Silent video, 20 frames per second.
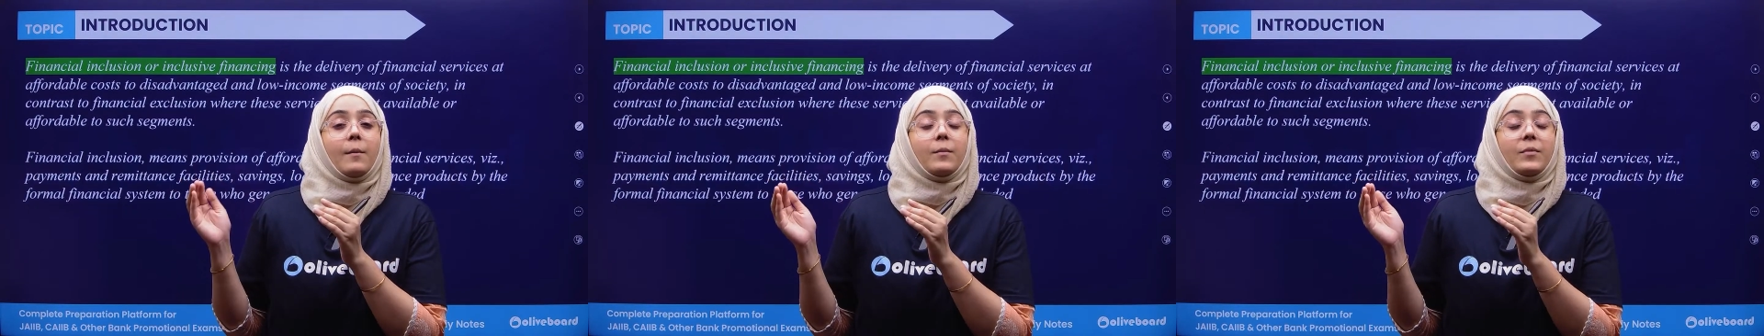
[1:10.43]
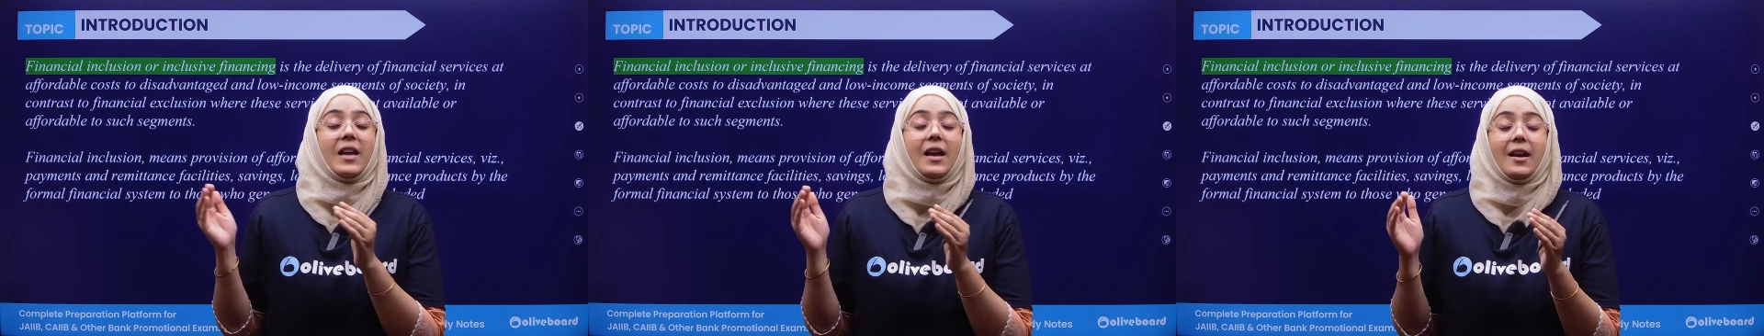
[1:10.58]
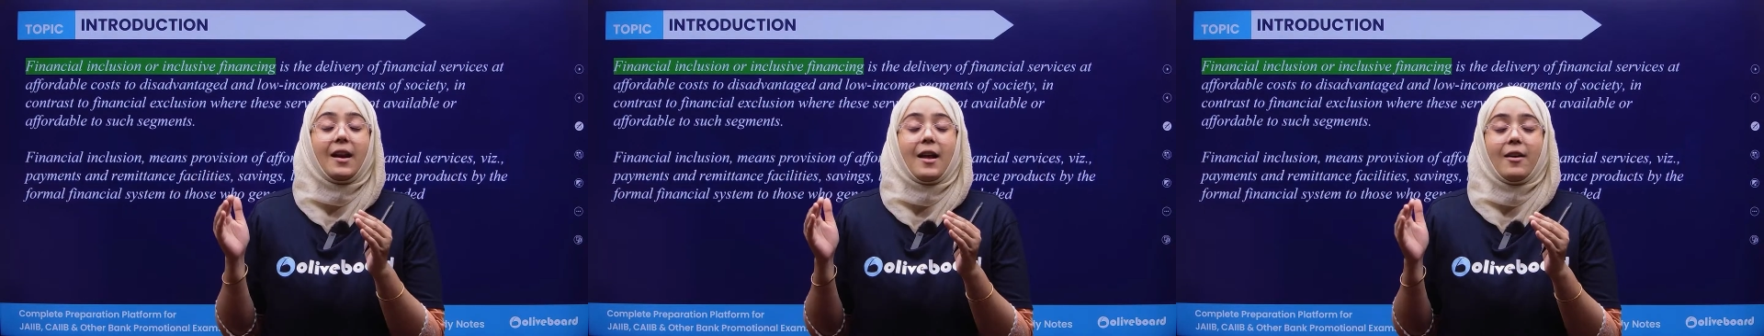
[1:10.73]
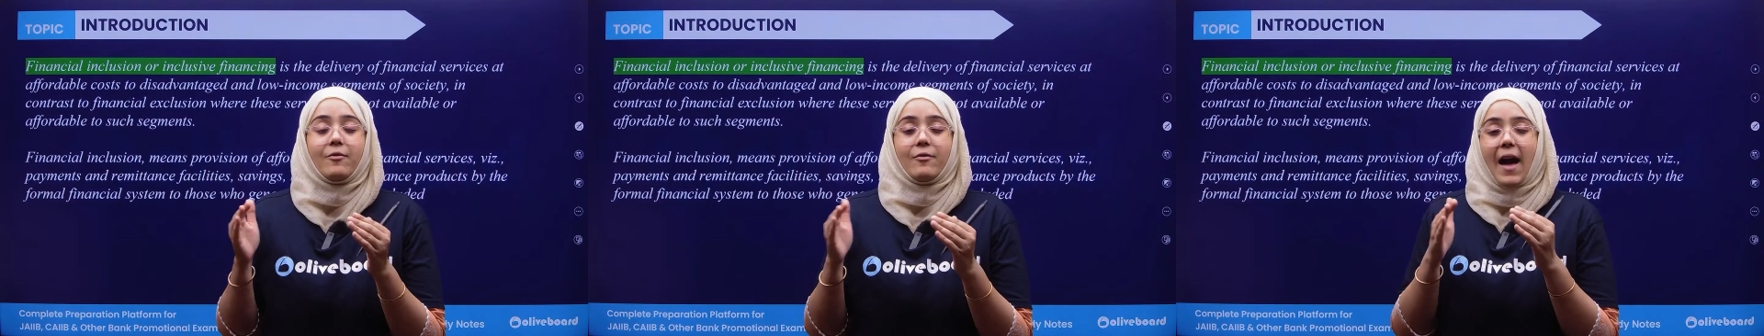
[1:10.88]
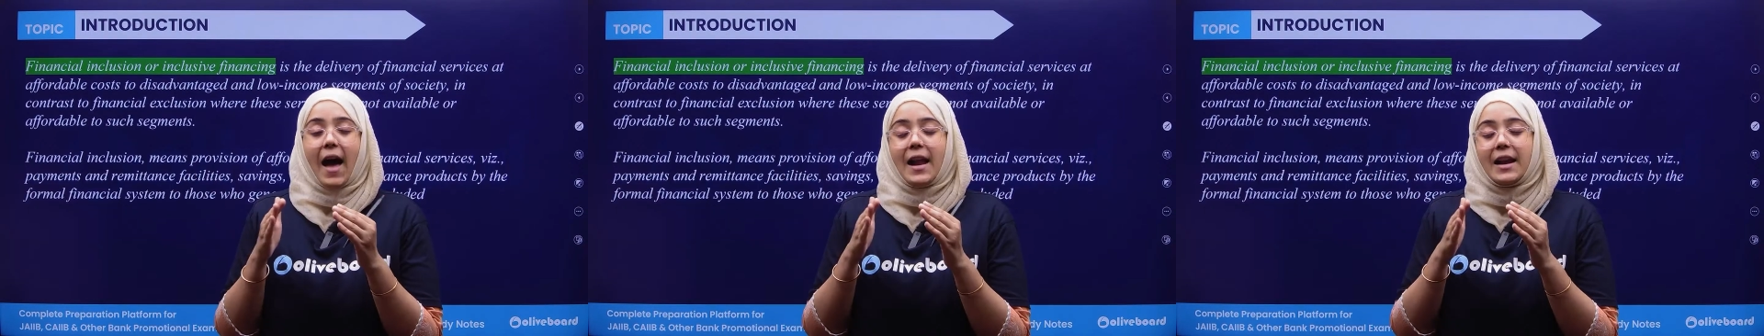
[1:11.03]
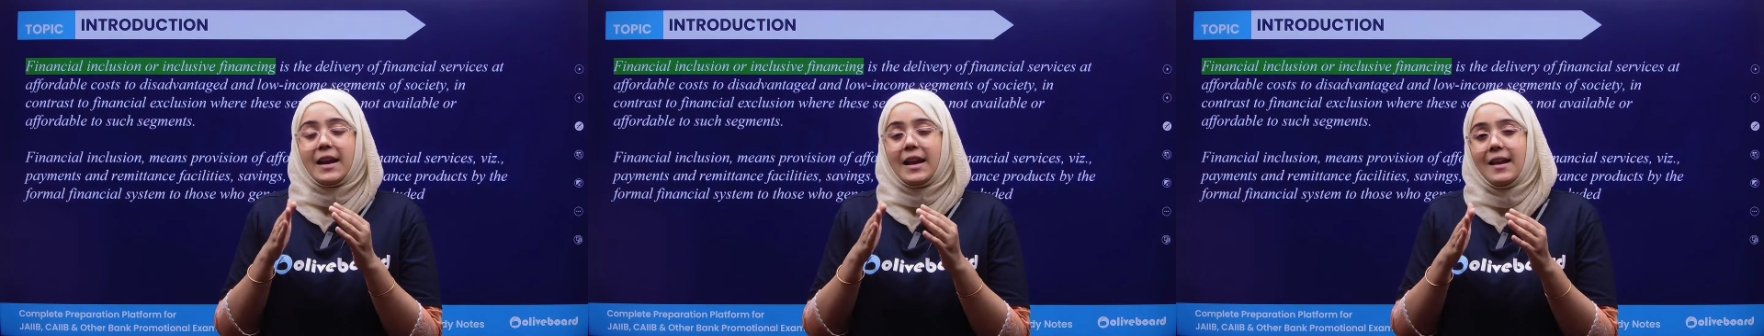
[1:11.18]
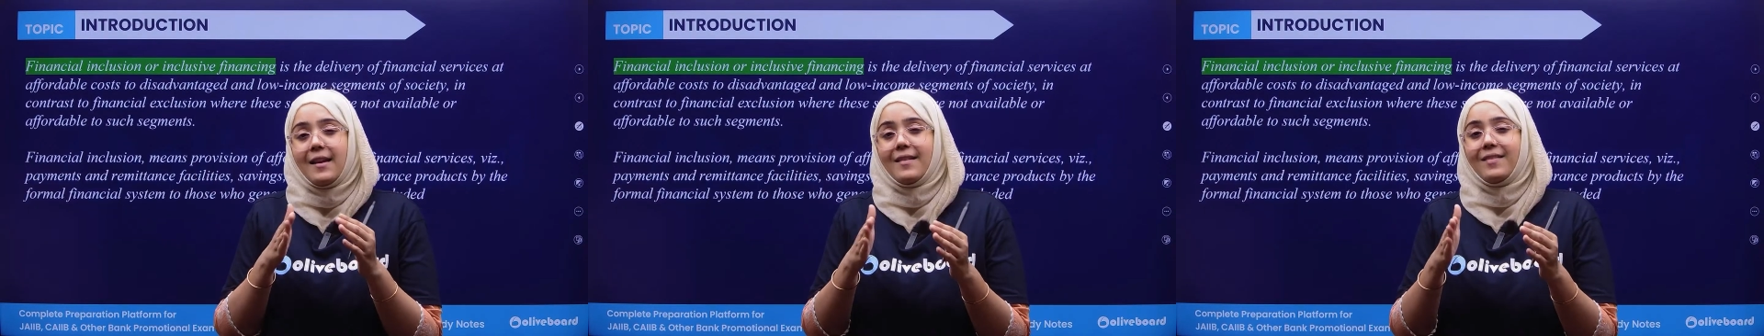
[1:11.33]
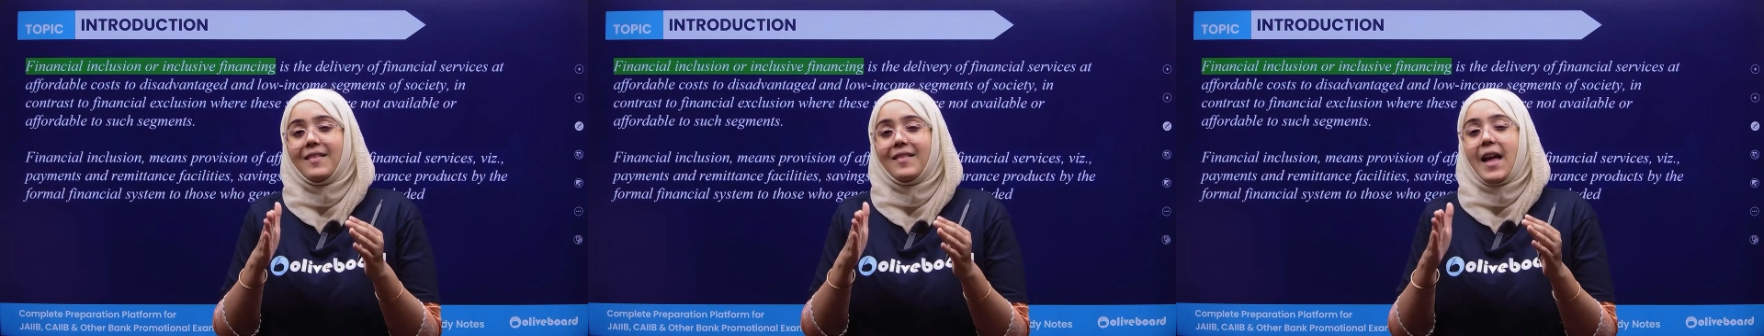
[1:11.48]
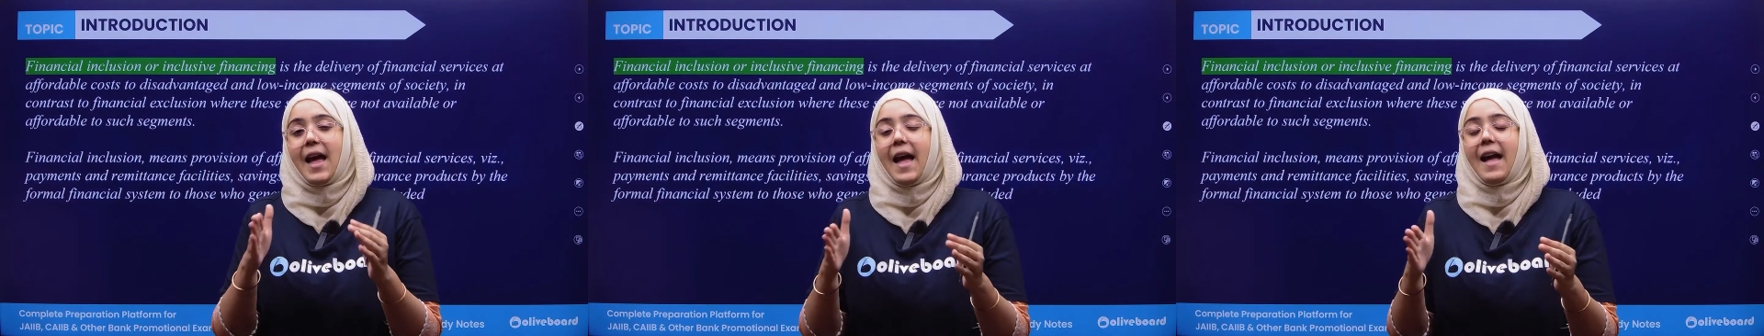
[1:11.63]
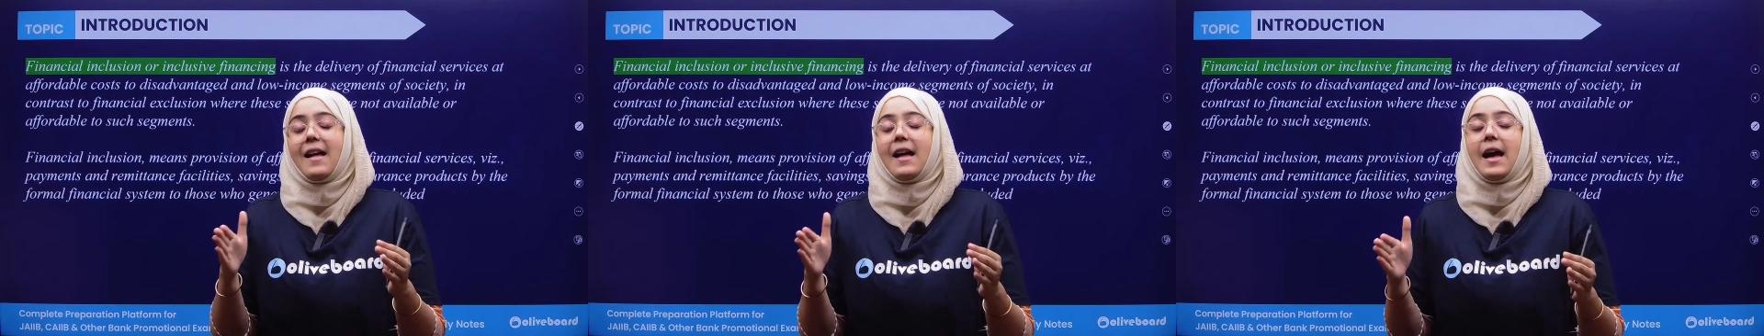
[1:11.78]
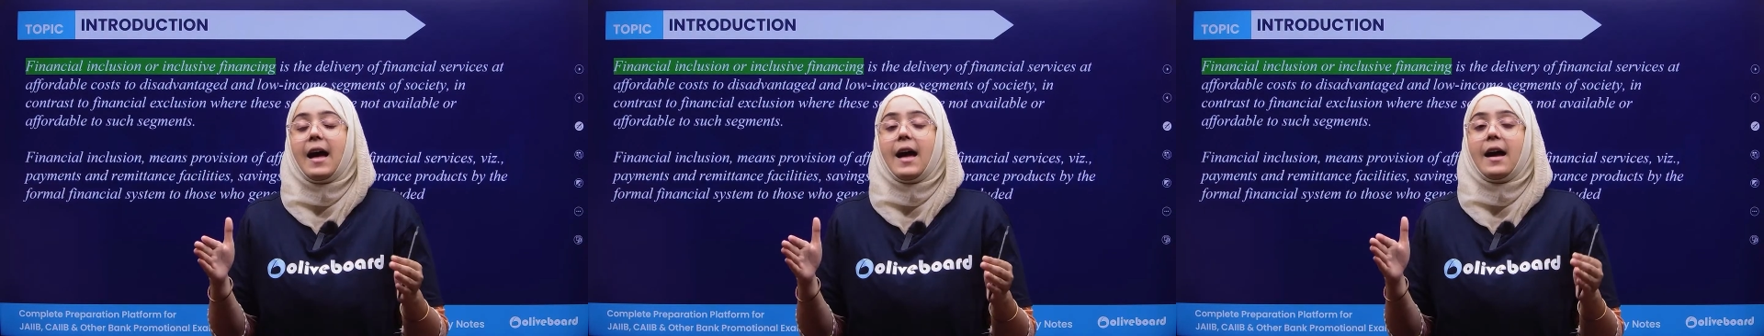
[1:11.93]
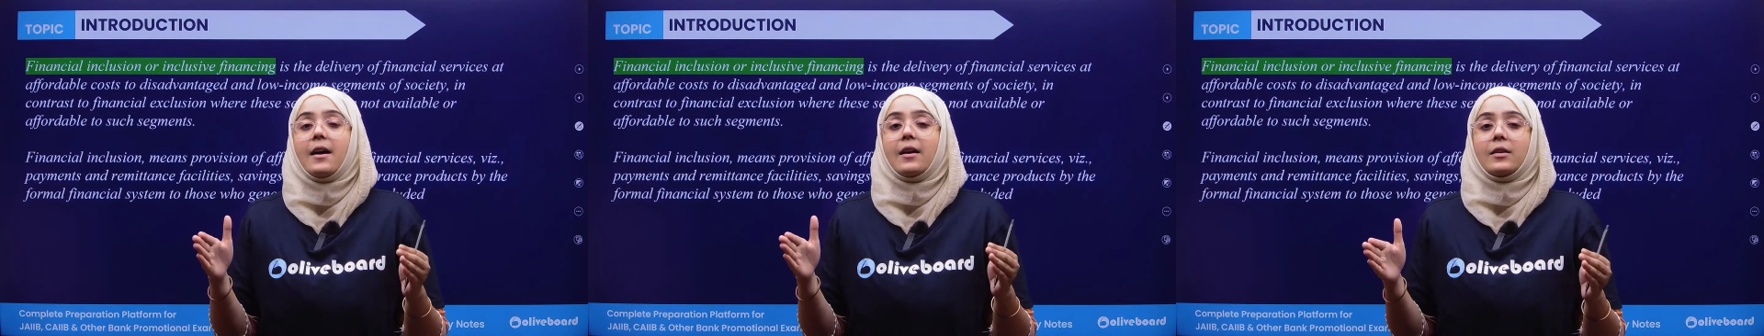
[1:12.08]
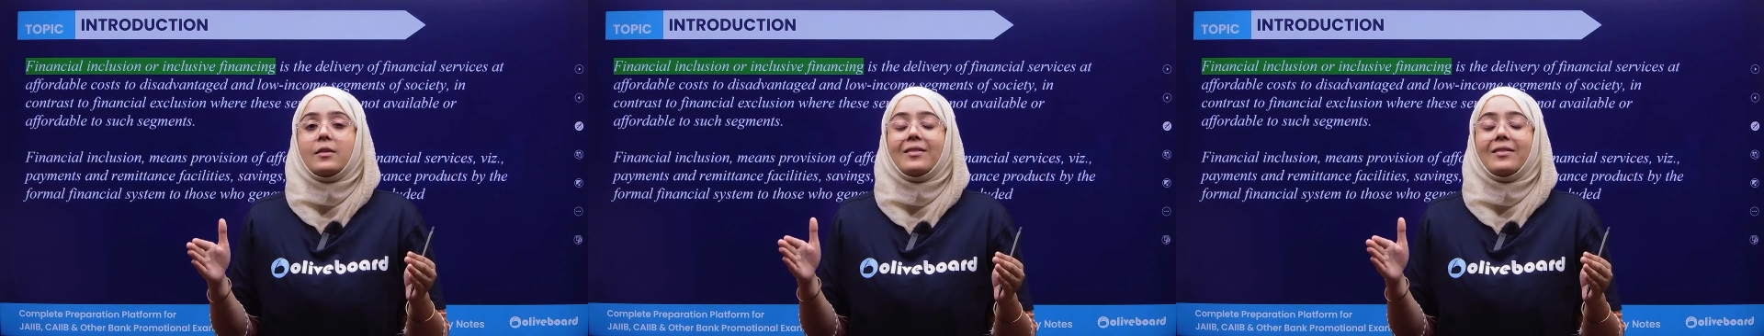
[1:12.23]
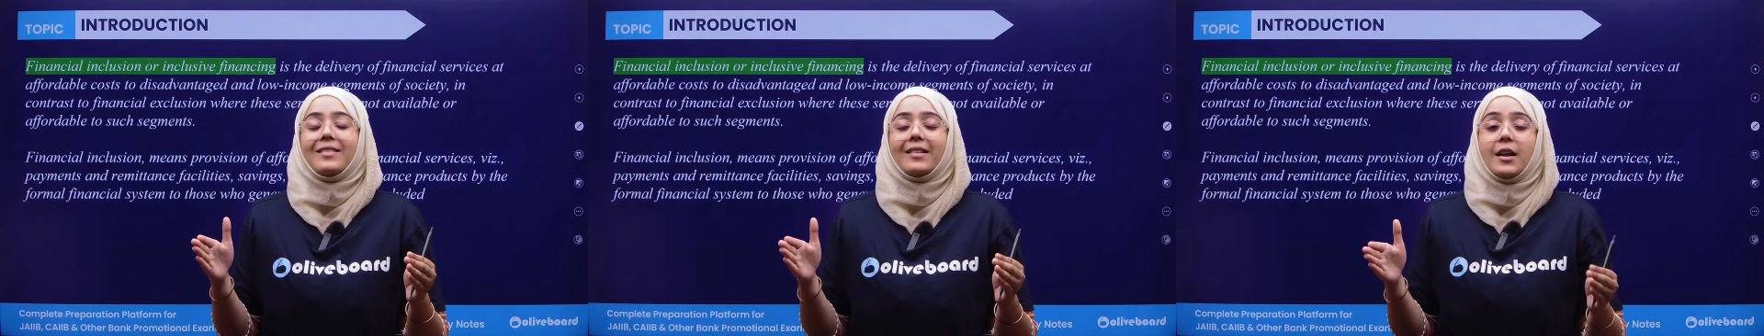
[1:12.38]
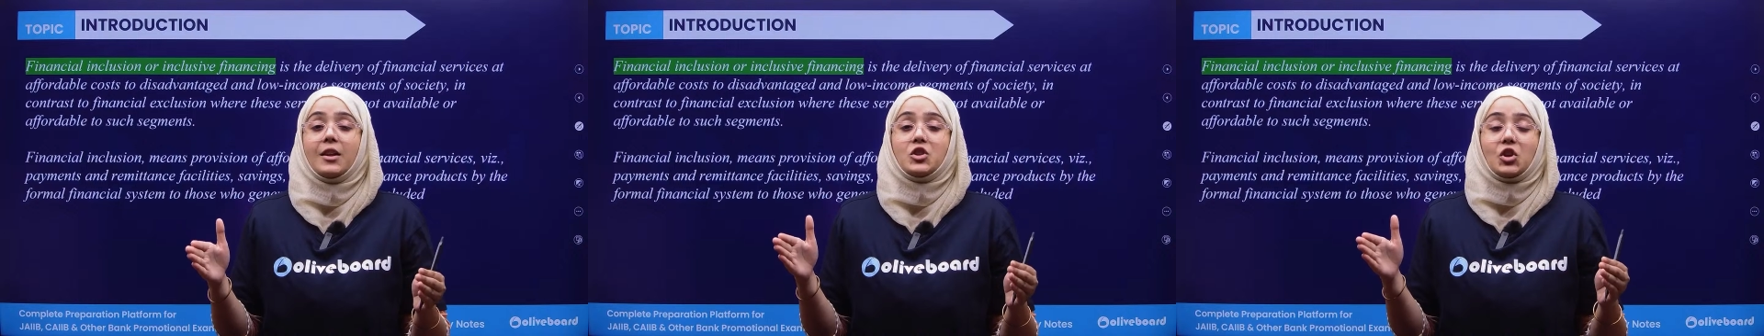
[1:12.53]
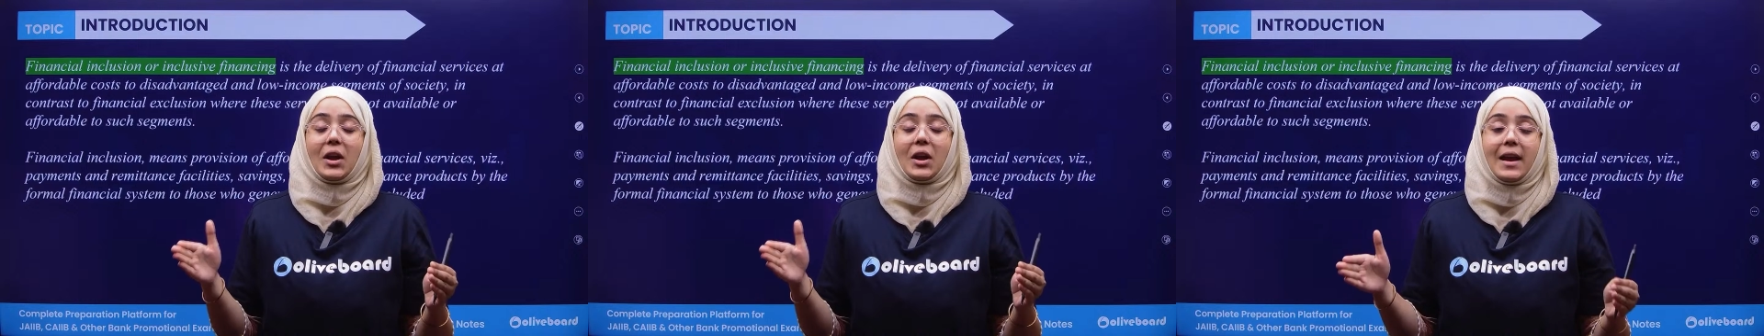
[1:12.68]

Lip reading: there are various such